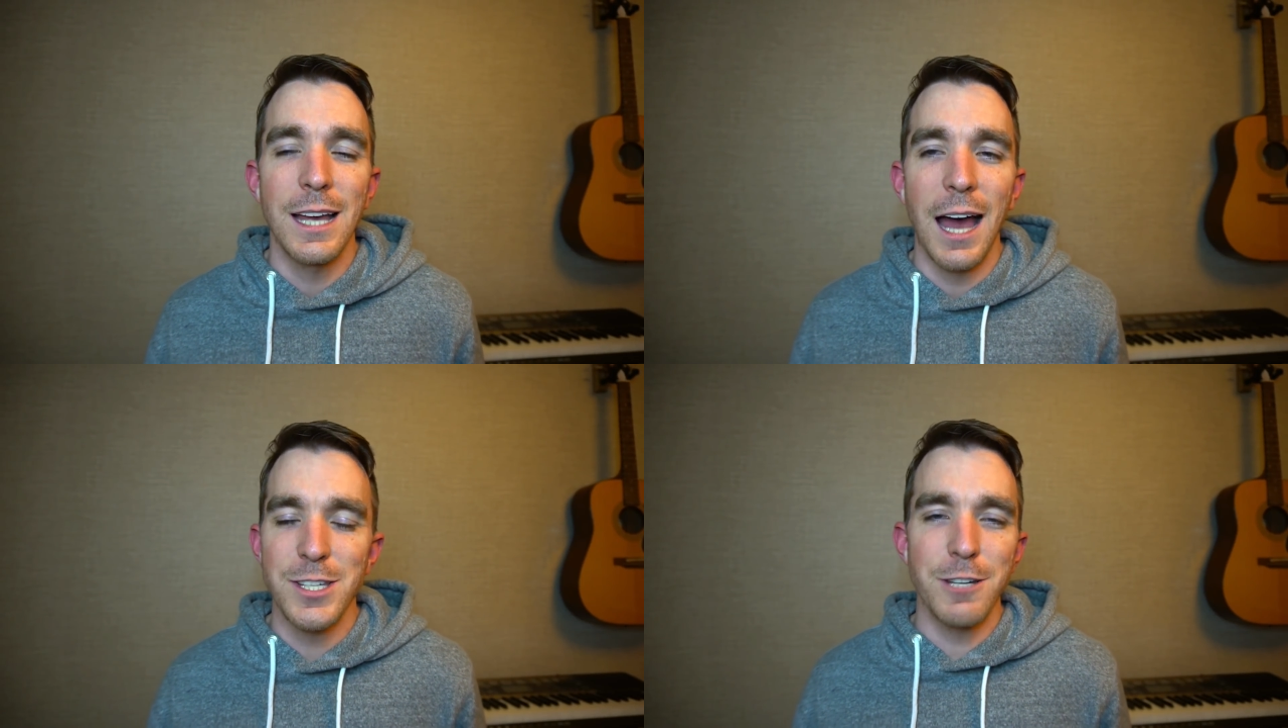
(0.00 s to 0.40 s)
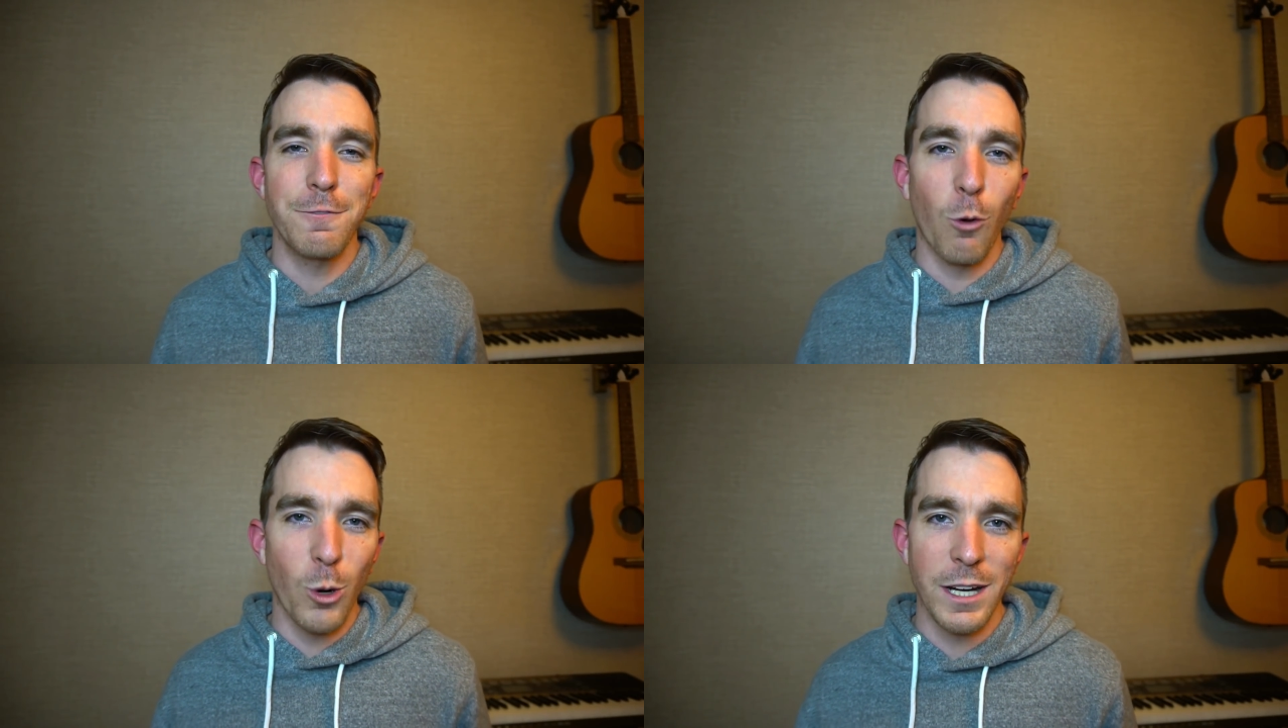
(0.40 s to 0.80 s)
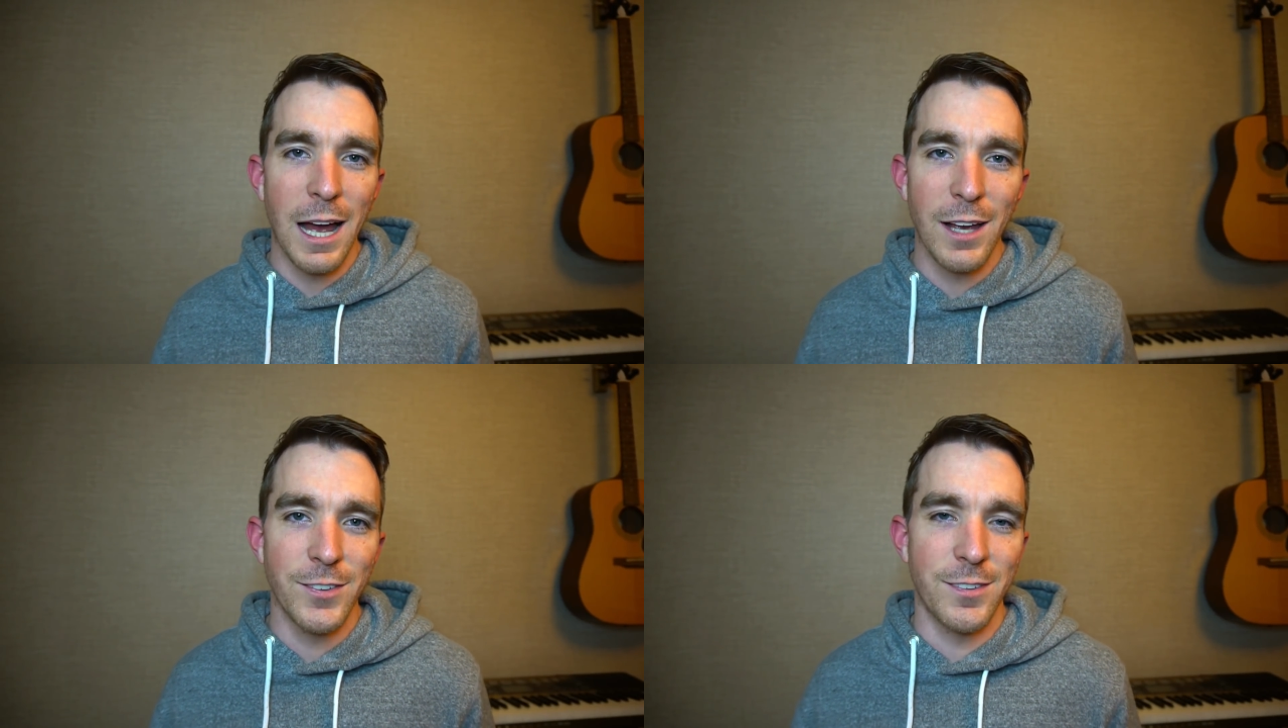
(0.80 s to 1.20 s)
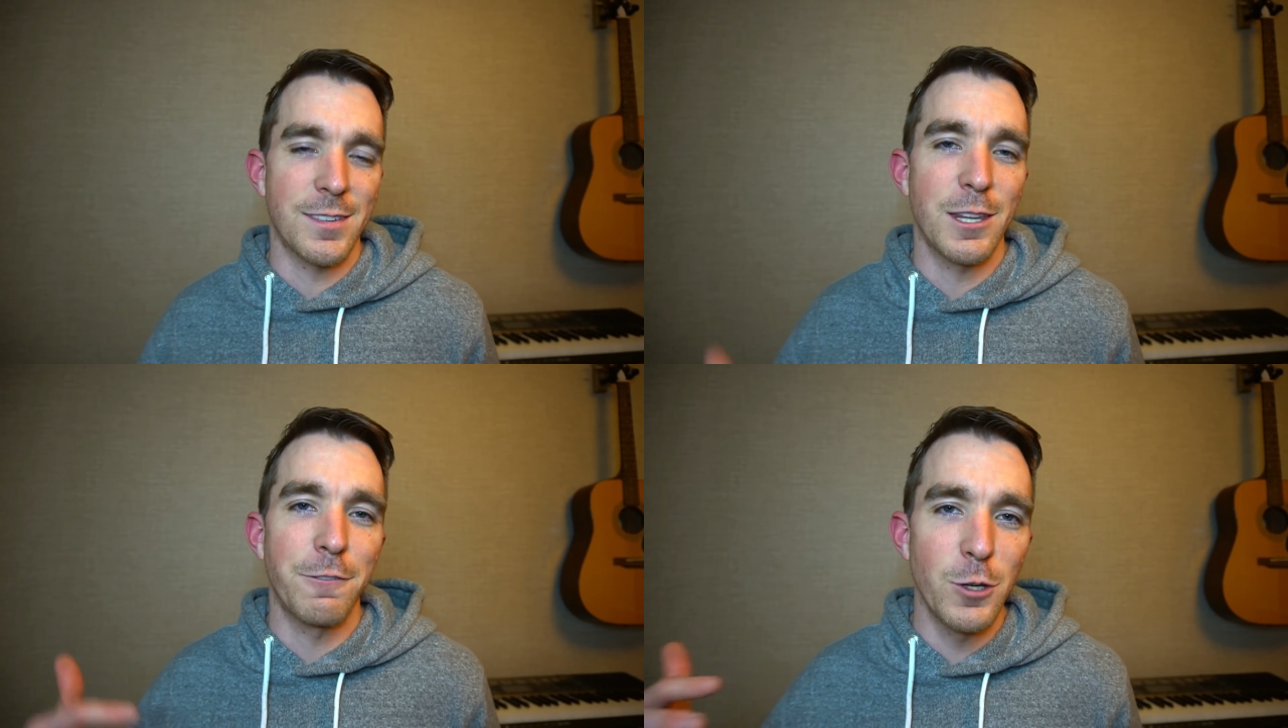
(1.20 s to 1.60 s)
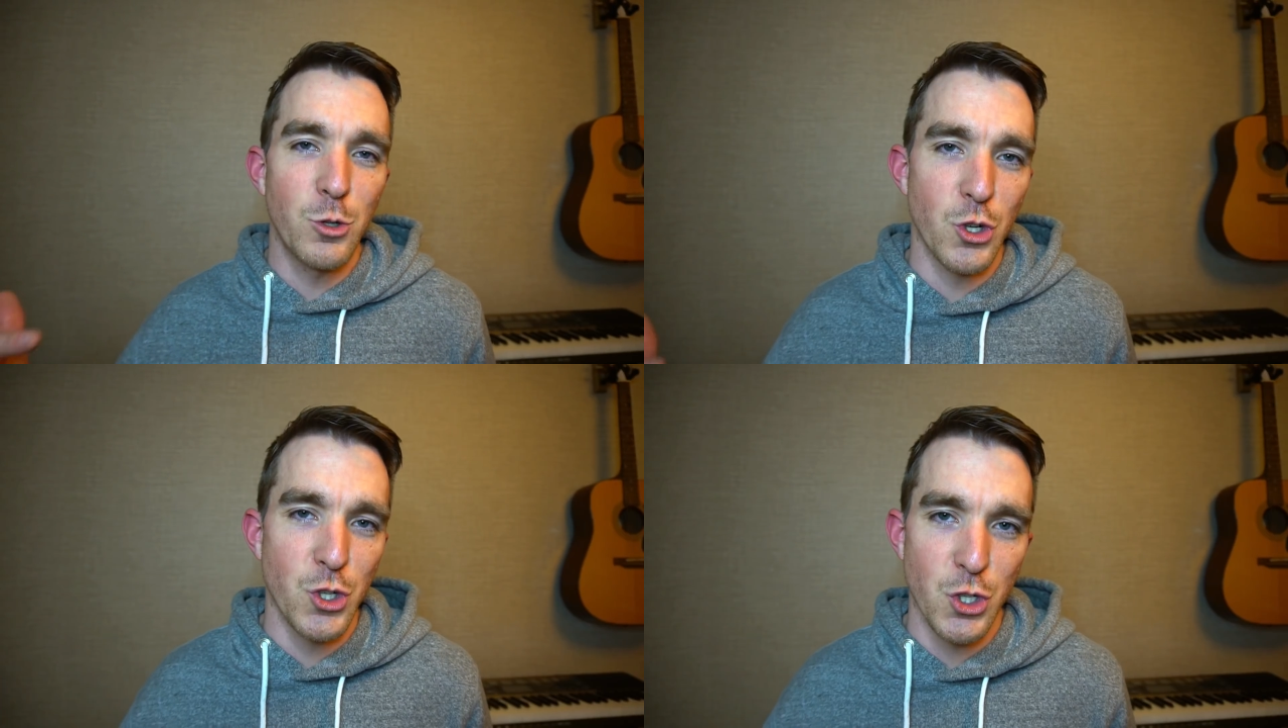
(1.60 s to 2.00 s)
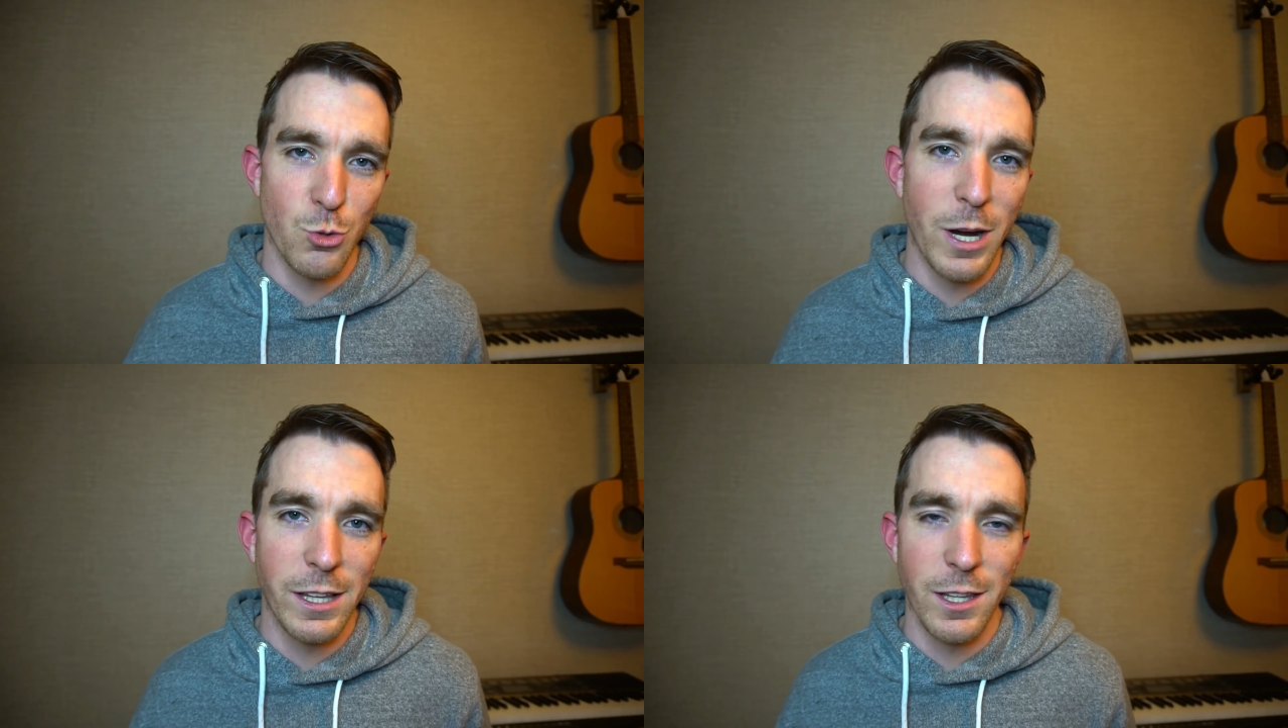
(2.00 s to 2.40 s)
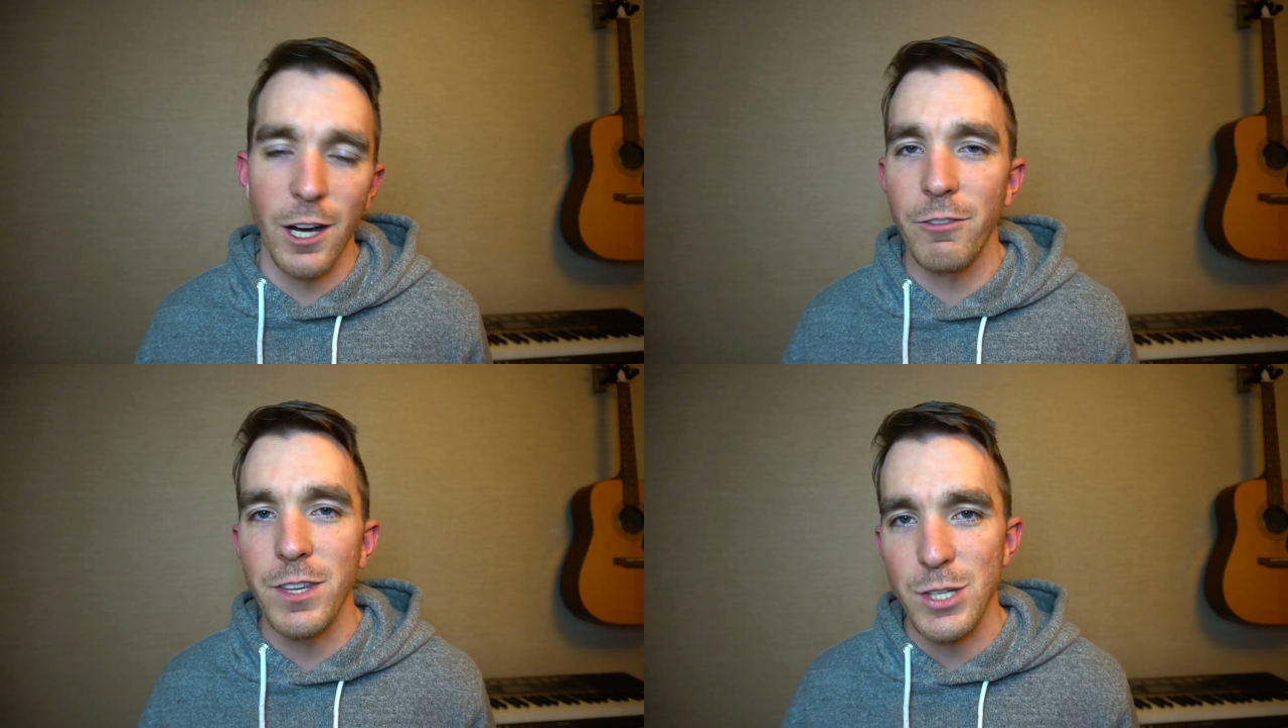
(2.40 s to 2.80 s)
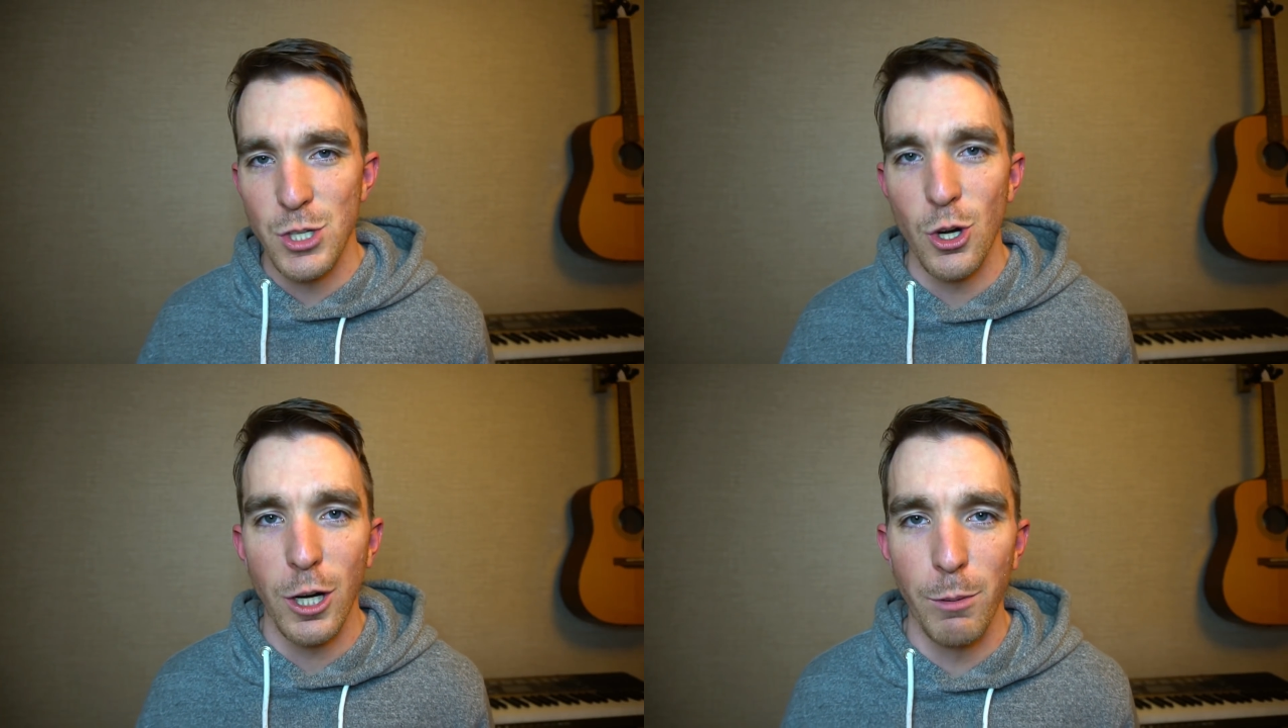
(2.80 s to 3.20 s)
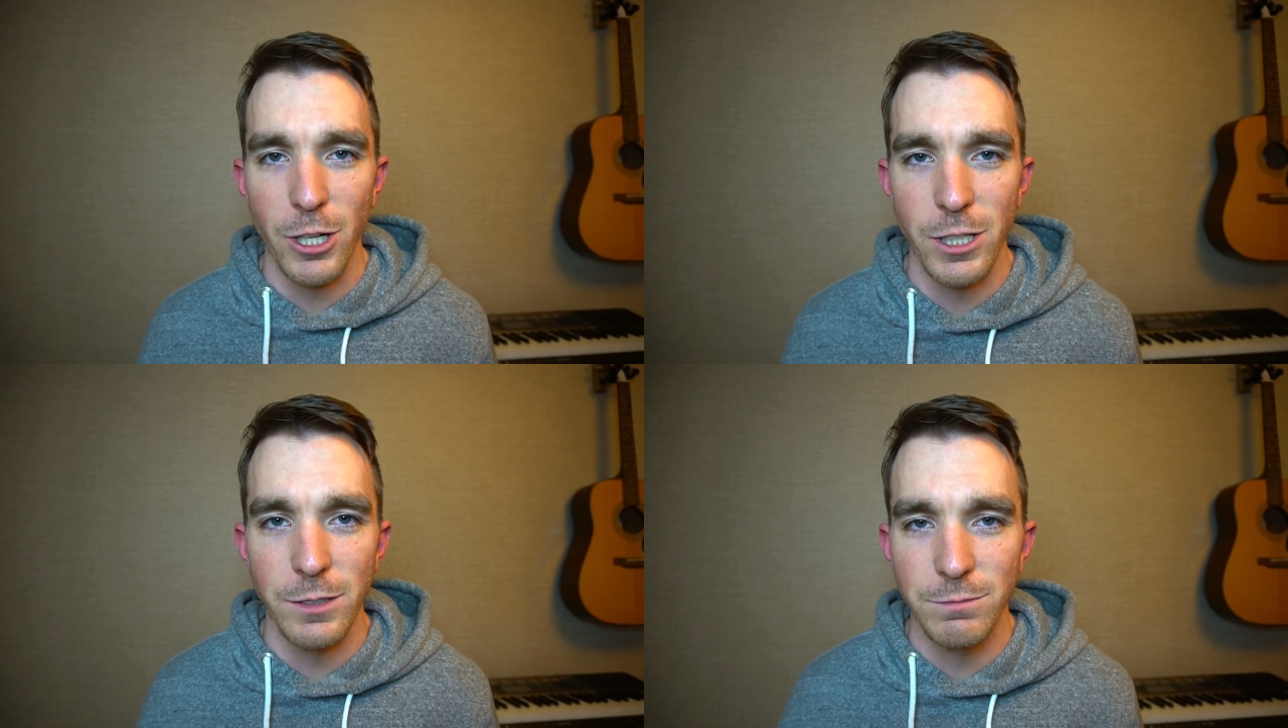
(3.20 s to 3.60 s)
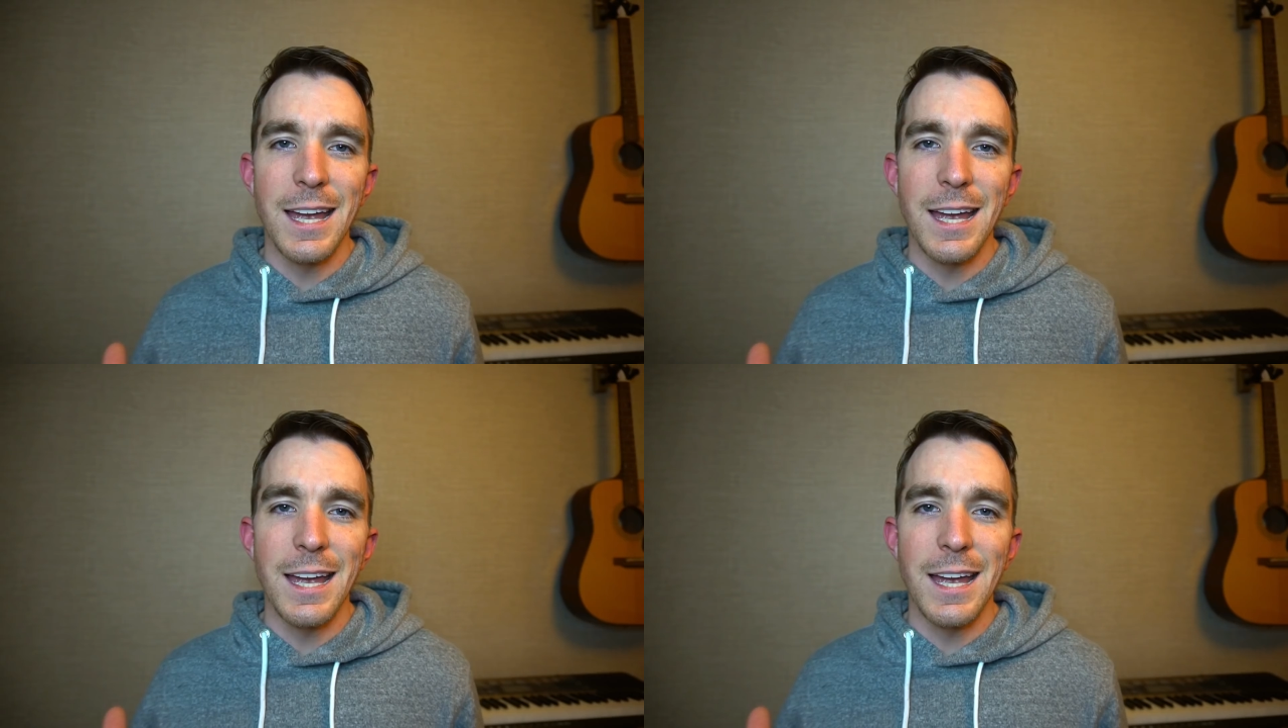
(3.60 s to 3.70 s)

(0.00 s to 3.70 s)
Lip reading: as he forecasts the future strength of the stock market.